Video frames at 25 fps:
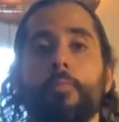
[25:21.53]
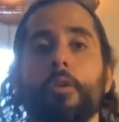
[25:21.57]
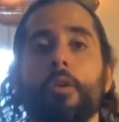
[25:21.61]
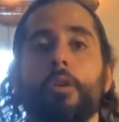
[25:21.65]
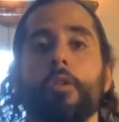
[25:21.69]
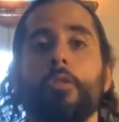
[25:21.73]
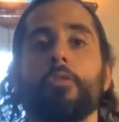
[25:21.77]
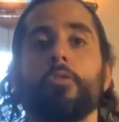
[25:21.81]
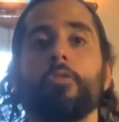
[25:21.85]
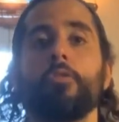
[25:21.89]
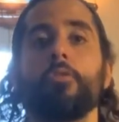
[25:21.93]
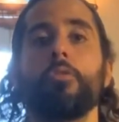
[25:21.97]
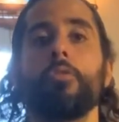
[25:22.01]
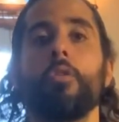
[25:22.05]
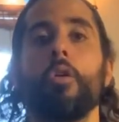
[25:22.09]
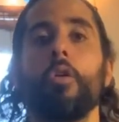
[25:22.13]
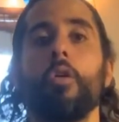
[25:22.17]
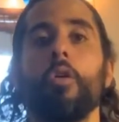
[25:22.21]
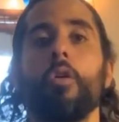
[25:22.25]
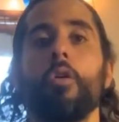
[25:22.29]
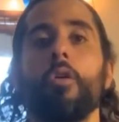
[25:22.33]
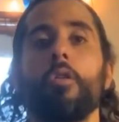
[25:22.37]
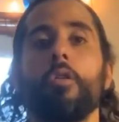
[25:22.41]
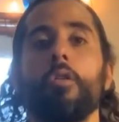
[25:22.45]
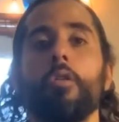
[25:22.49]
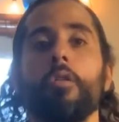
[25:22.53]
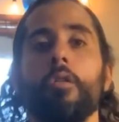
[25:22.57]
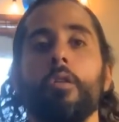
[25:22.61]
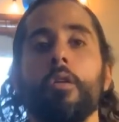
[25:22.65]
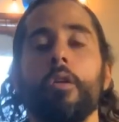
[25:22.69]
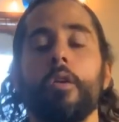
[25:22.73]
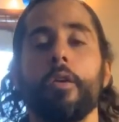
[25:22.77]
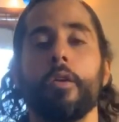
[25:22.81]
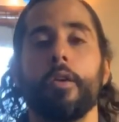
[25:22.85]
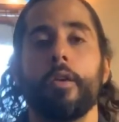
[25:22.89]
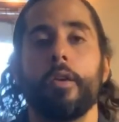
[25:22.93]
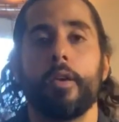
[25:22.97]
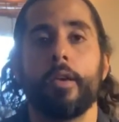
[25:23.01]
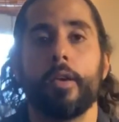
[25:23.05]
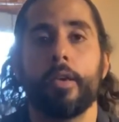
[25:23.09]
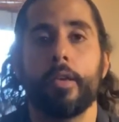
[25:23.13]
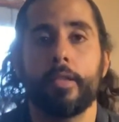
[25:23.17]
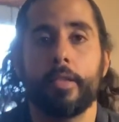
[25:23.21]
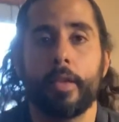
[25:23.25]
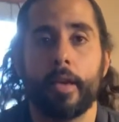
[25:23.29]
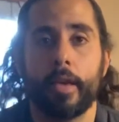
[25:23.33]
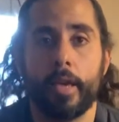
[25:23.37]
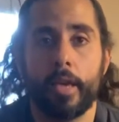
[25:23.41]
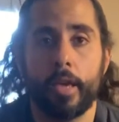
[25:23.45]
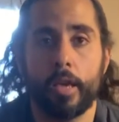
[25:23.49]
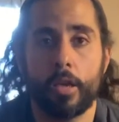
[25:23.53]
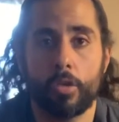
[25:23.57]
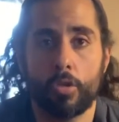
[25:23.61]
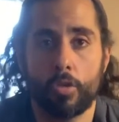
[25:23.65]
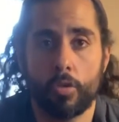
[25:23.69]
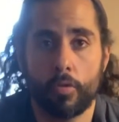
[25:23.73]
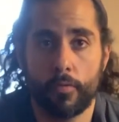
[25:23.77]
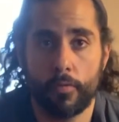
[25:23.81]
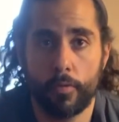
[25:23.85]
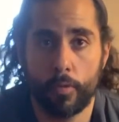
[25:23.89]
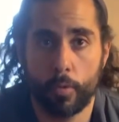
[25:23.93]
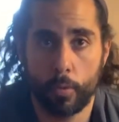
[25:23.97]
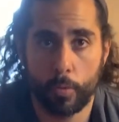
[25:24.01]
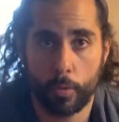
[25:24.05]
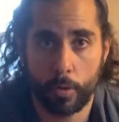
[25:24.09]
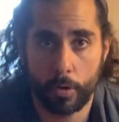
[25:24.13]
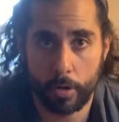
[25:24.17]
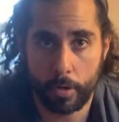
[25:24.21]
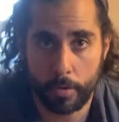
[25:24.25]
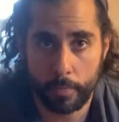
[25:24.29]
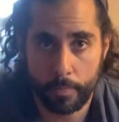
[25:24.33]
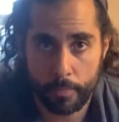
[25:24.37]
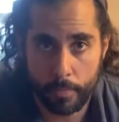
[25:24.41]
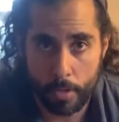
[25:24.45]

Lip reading: it long as I hinge forward.